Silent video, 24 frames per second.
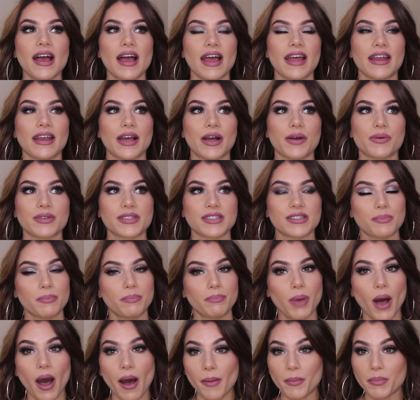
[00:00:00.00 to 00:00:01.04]
and I was
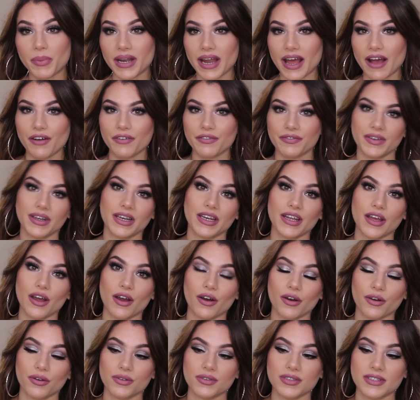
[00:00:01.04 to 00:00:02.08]
pumping out
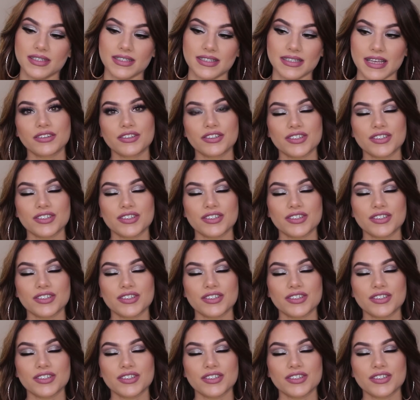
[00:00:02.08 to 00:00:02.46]
videos